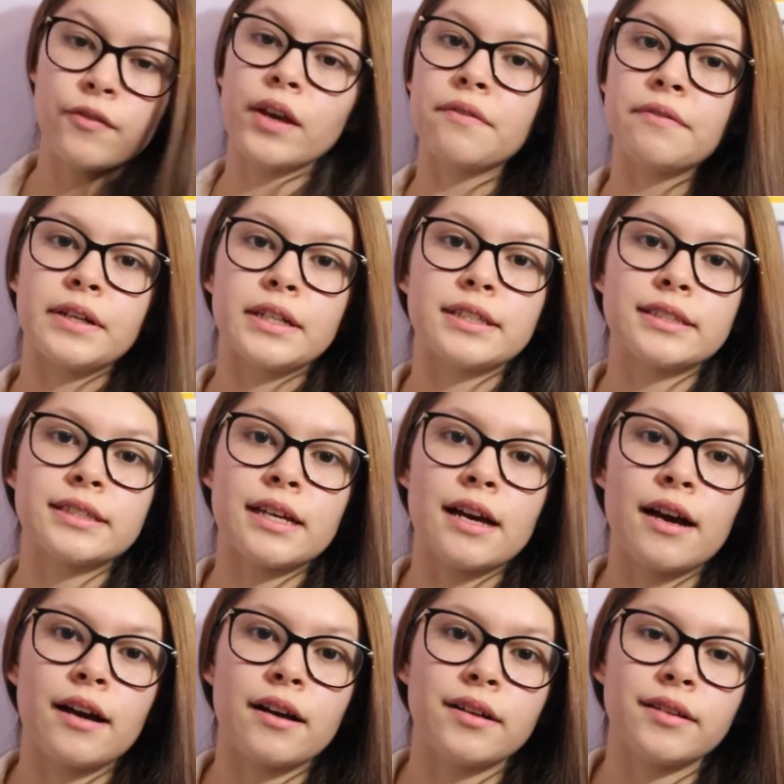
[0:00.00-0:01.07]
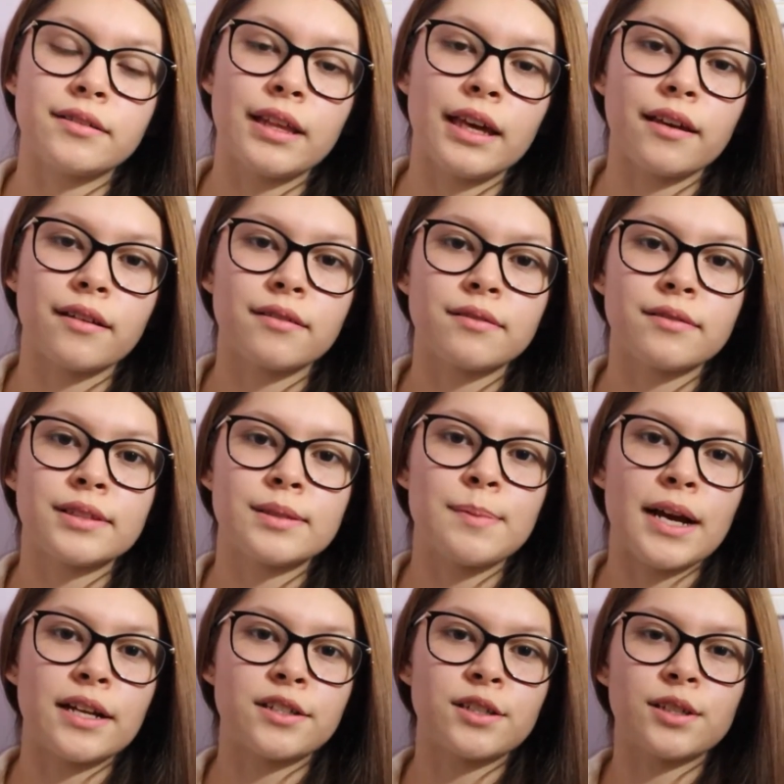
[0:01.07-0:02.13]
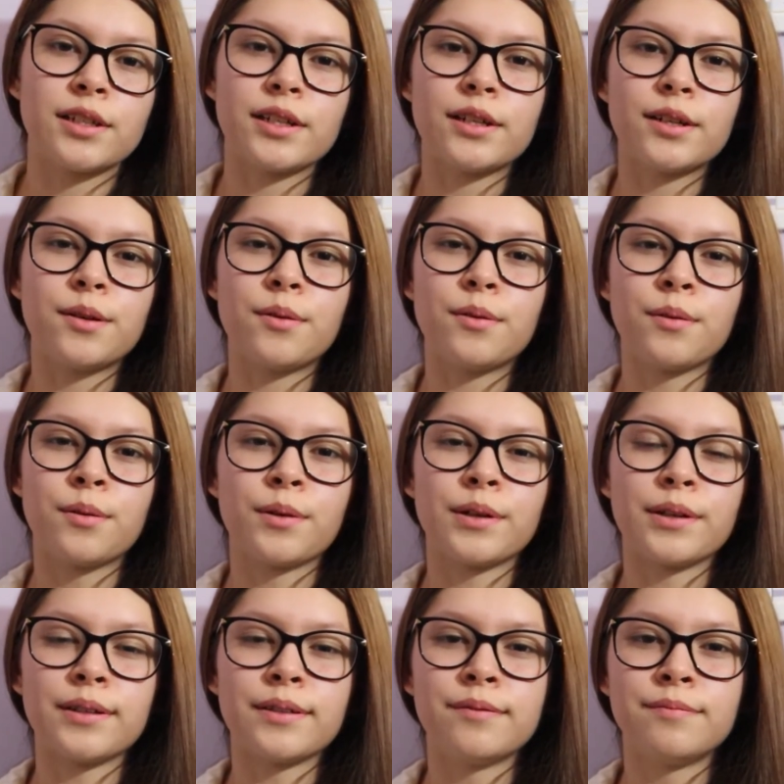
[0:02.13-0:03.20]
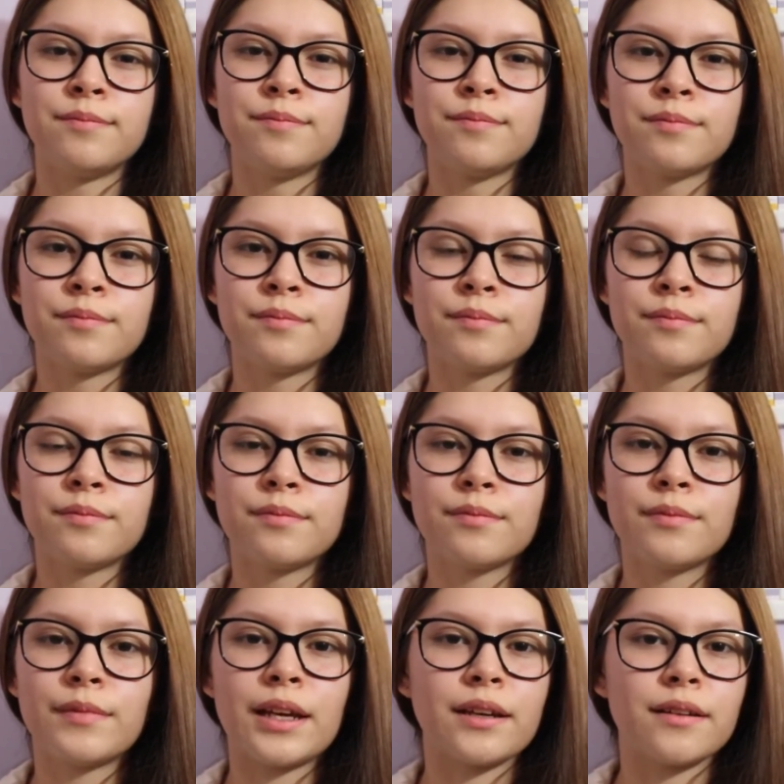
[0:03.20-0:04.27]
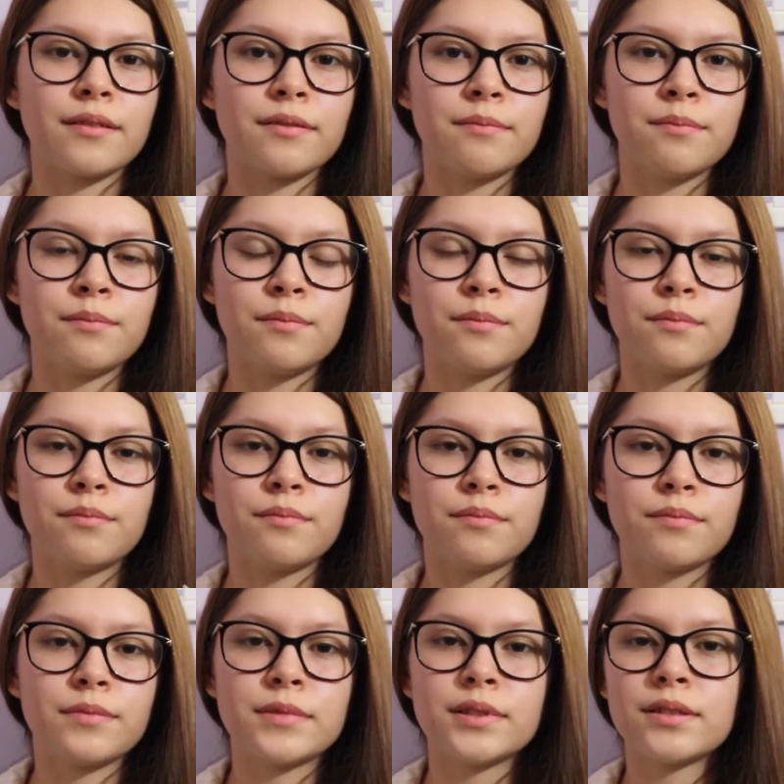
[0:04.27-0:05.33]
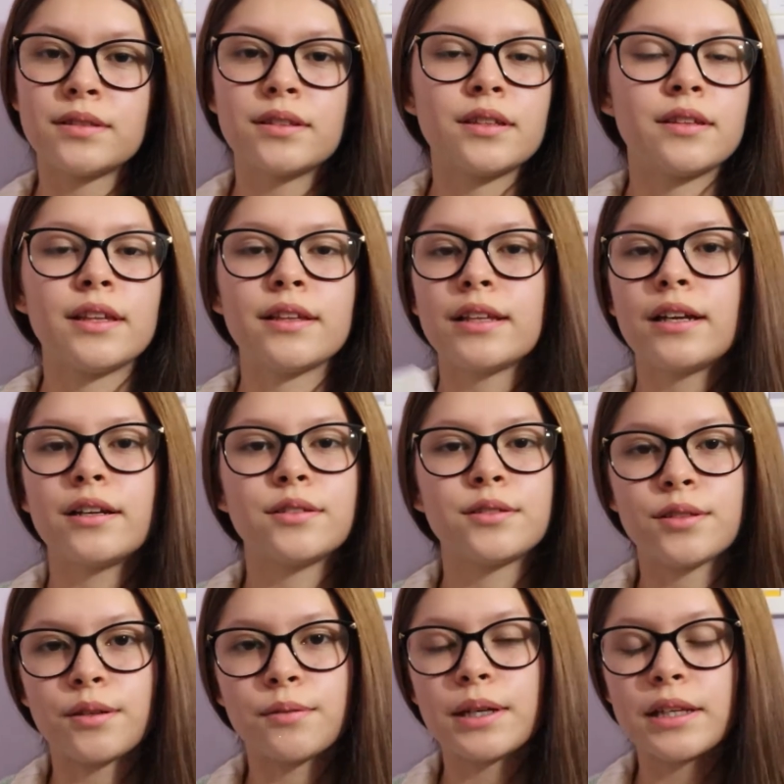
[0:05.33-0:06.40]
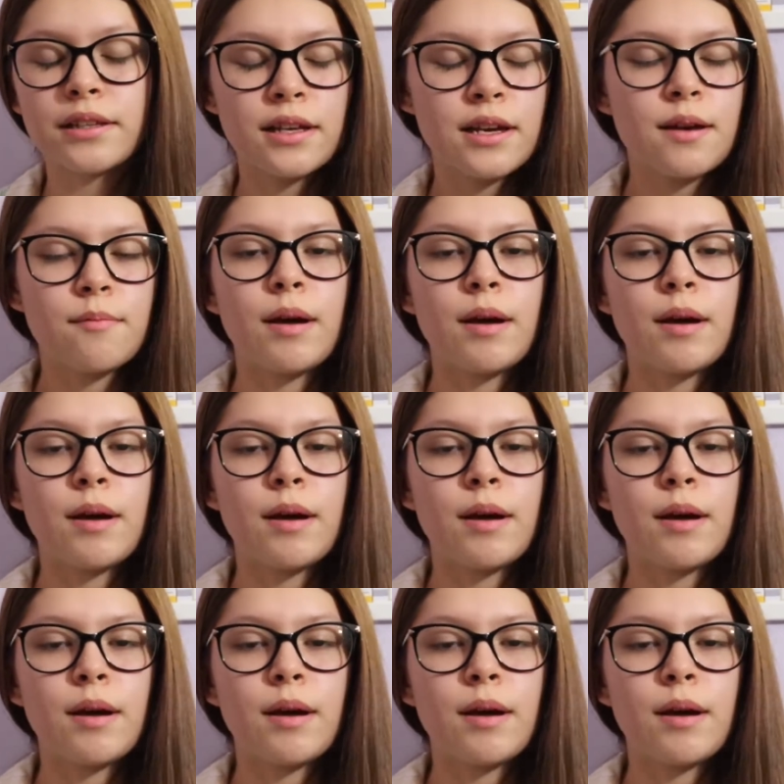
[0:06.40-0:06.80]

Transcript: favorite like spatula, or like the thing that I stir with.